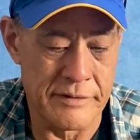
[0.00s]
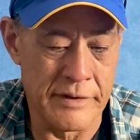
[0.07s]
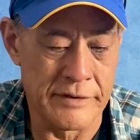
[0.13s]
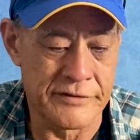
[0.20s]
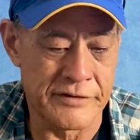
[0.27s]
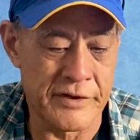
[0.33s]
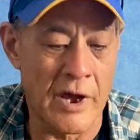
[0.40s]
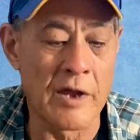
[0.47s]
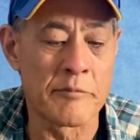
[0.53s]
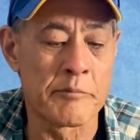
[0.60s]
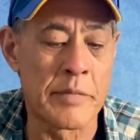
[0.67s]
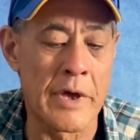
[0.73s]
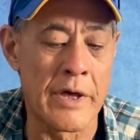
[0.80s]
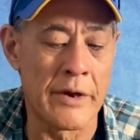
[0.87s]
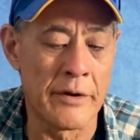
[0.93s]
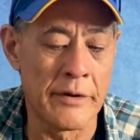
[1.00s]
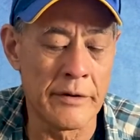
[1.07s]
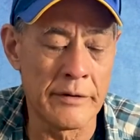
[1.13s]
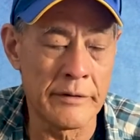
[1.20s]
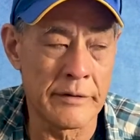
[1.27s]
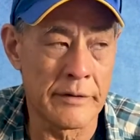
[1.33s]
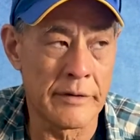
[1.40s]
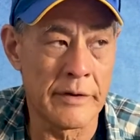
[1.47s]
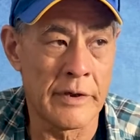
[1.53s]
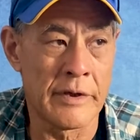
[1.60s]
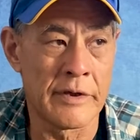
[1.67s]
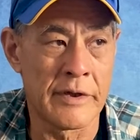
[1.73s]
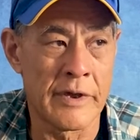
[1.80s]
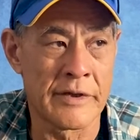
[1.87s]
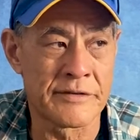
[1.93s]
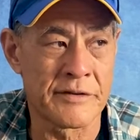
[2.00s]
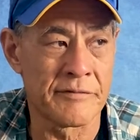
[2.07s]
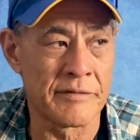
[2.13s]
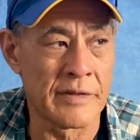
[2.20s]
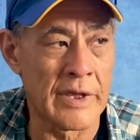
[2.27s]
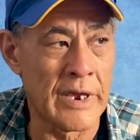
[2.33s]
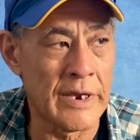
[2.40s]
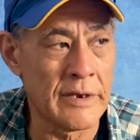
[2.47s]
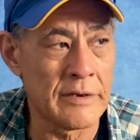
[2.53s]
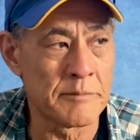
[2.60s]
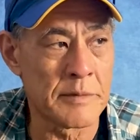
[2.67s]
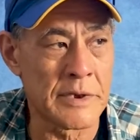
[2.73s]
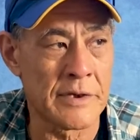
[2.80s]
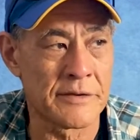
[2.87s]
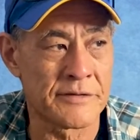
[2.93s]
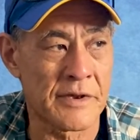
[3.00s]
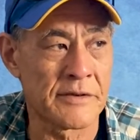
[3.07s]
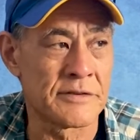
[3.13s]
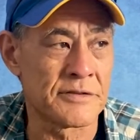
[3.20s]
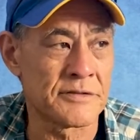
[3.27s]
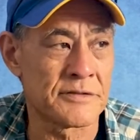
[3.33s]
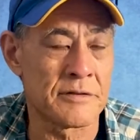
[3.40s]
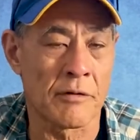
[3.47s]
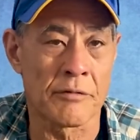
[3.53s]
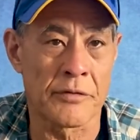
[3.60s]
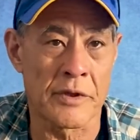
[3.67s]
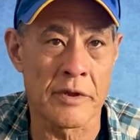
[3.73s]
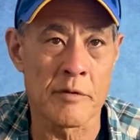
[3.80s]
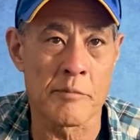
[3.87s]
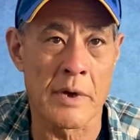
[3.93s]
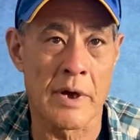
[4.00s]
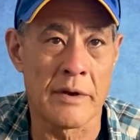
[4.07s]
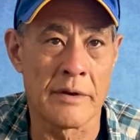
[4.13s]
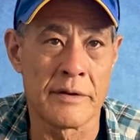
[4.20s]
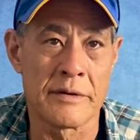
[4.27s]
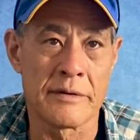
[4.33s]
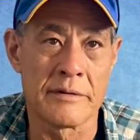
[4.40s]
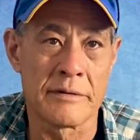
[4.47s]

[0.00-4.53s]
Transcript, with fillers: that's probably also one of the things, because I just don't think about it,